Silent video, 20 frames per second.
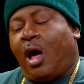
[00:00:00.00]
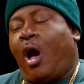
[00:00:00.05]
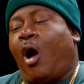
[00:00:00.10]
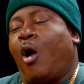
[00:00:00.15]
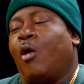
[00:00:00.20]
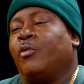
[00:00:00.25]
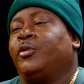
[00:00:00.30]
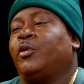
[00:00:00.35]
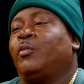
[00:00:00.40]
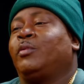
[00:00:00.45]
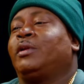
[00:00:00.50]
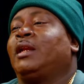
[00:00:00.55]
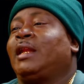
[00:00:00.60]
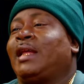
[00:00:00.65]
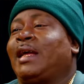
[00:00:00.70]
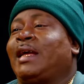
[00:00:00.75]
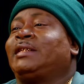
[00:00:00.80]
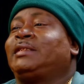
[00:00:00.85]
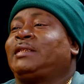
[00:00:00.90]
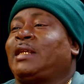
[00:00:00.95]
I don't know when the
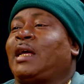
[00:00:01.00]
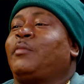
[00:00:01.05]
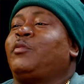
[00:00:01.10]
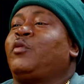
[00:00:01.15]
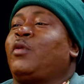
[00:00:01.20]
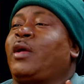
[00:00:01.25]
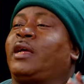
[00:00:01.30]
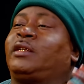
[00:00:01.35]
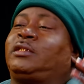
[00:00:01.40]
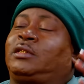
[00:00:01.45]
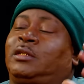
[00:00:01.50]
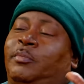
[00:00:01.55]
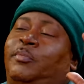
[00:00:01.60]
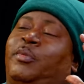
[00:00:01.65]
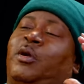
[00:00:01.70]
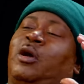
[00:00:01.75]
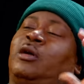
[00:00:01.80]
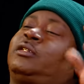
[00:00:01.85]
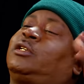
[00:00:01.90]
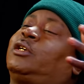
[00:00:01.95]
last time you actually
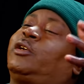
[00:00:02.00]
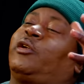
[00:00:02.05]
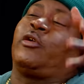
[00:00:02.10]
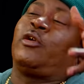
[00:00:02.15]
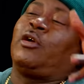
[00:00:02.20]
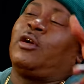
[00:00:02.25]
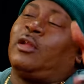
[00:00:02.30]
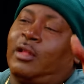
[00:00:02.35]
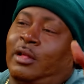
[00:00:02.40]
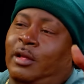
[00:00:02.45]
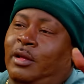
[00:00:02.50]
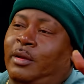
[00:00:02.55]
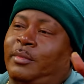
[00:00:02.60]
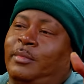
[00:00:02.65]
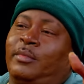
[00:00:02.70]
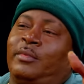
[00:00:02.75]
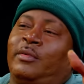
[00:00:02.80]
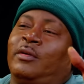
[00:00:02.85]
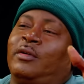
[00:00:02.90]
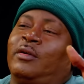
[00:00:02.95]
bucked the girl up
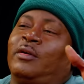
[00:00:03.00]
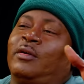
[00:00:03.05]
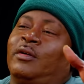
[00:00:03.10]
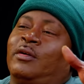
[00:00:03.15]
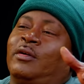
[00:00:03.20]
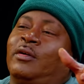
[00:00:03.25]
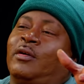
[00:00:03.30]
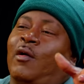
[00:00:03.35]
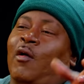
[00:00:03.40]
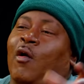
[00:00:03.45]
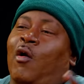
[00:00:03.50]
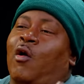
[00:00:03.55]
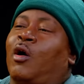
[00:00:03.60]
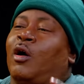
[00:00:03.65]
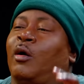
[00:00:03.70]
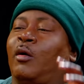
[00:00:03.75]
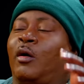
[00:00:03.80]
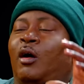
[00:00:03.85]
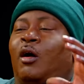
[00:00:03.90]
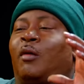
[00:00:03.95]

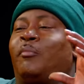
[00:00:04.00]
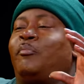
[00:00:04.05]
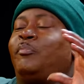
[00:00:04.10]
or, or